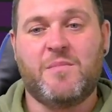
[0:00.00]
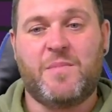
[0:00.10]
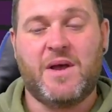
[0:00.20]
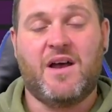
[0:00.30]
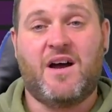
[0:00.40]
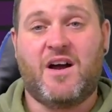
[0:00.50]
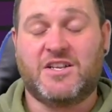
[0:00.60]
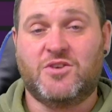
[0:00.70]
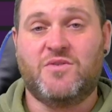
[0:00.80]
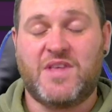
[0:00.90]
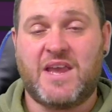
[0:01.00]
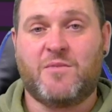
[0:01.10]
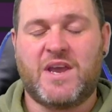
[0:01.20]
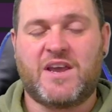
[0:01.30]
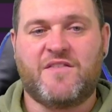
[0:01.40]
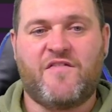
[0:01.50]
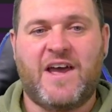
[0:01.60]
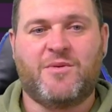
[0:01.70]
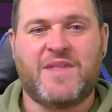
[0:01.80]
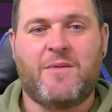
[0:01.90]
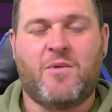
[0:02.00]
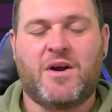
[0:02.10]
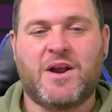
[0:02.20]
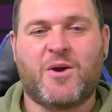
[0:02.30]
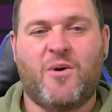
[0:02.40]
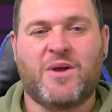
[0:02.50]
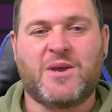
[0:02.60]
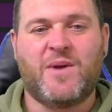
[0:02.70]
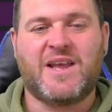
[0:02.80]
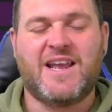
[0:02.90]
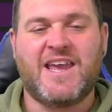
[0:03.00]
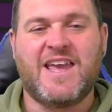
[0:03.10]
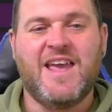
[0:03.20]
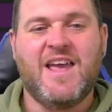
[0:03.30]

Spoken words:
but I do think we're going to fail that one quite quickly.